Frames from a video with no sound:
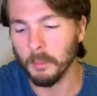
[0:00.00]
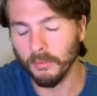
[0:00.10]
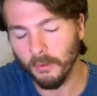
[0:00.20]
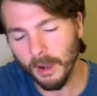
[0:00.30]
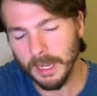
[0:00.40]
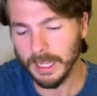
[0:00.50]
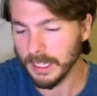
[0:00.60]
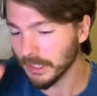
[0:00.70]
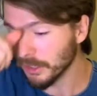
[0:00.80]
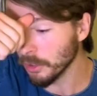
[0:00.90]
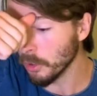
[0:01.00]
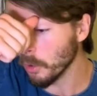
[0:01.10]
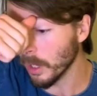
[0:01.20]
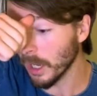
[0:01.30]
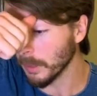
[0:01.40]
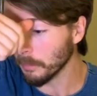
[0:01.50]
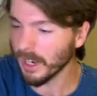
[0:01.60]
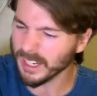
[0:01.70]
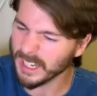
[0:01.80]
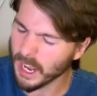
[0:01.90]
Before I get into
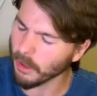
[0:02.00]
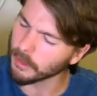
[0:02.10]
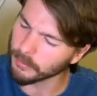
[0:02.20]
breaking down